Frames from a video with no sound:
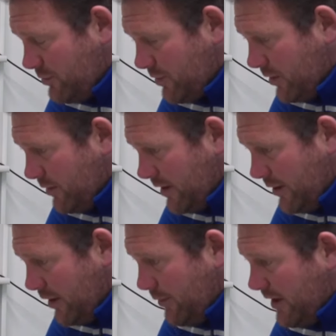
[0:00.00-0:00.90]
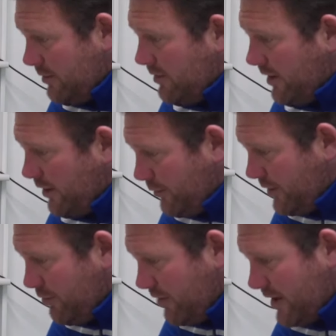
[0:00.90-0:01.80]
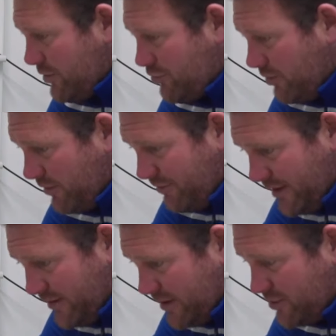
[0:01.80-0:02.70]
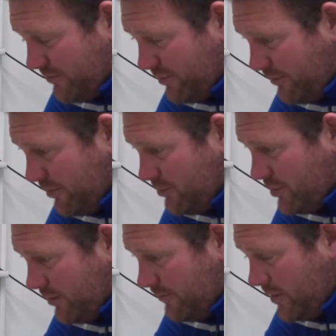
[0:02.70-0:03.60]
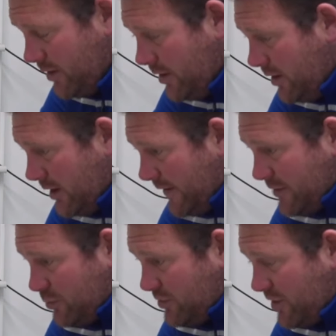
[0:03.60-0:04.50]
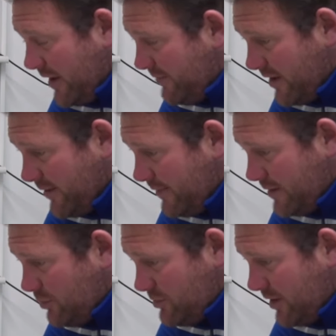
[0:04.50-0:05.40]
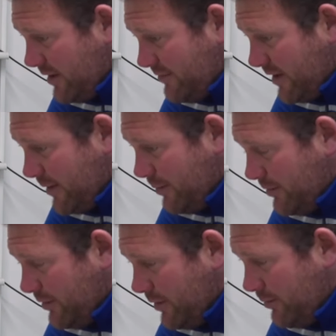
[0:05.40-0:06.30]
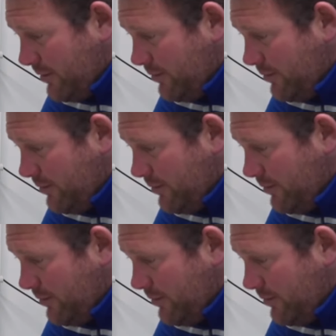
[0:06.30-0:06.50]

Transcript: So that'll only create a stronger foundation for the future, and that's what's going to have to happen. You know,